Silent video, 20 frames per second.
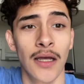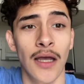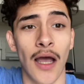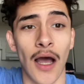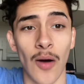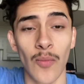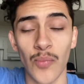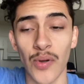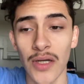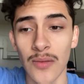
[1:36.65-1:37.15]

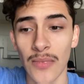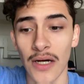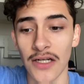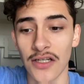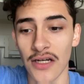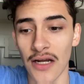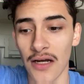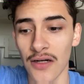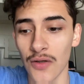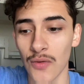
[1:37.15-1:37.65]
how big my
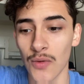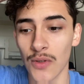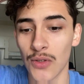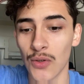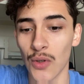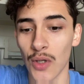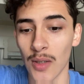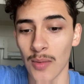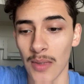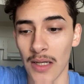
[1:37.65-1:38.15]
channel was
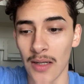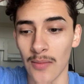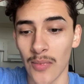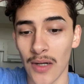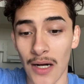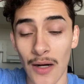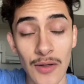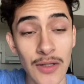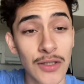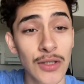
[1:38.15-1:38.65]
growing, man.
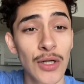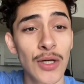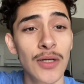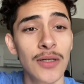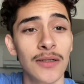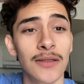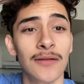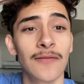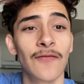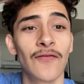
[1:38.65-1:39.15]
But I was
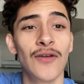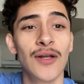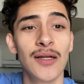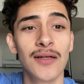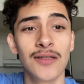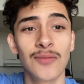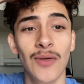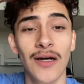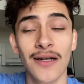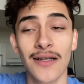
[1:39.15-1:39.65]
hurt.
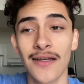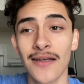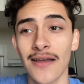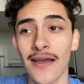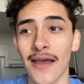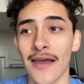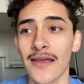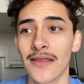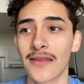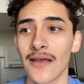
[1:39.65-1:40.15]
Video's about to
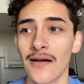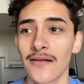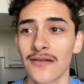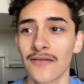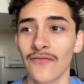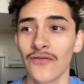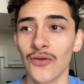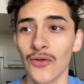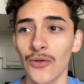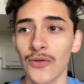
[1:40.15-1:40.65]
hit
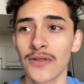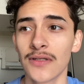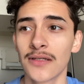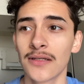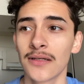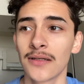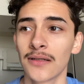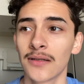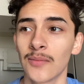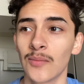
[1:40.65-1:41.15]
8,000
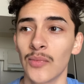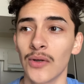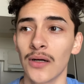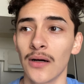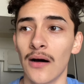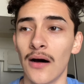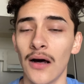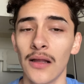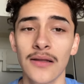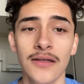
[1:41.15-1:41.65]
views,
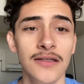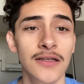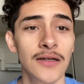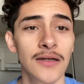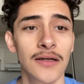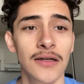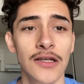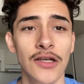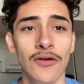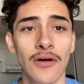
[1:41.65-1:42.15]
but all is
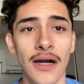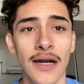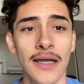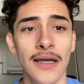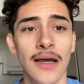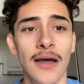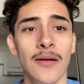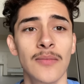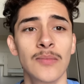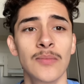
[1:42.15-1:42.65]
good. Here I
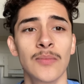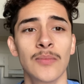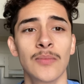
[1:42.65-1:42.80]
am